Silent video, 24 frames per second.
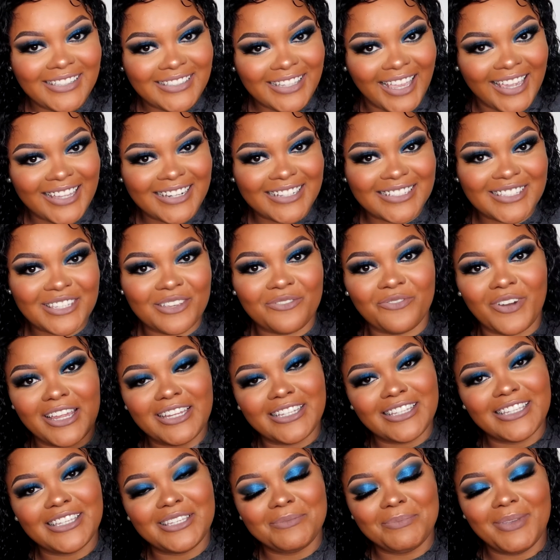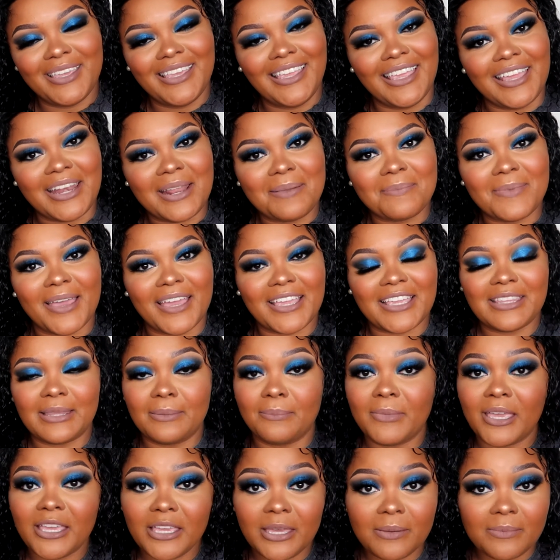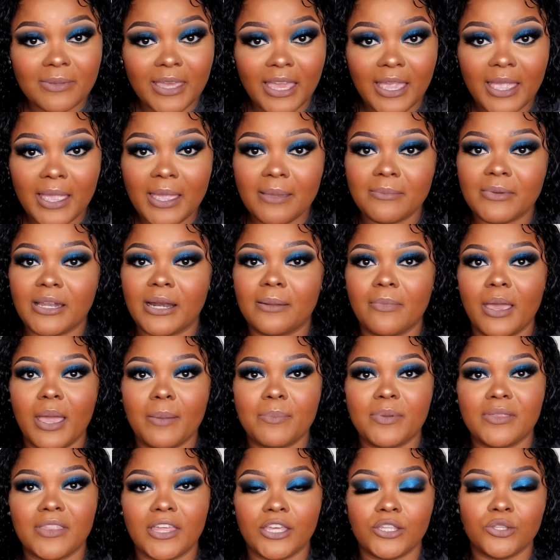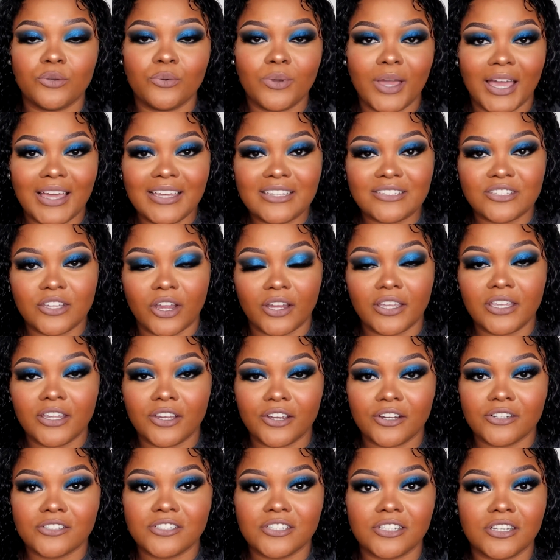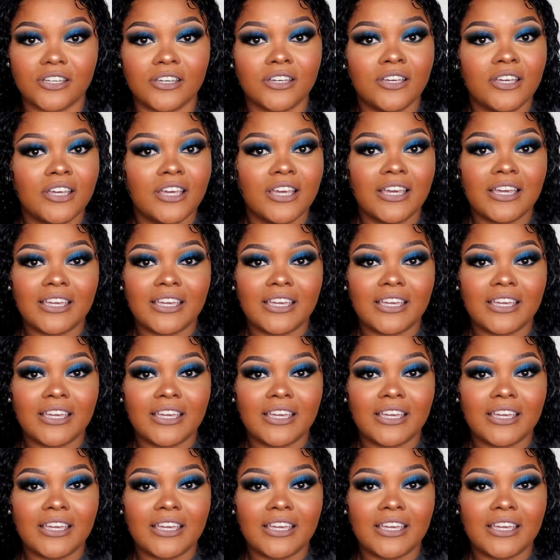excited to finally be getting back in the makeup game and I'm happy that you guys are here to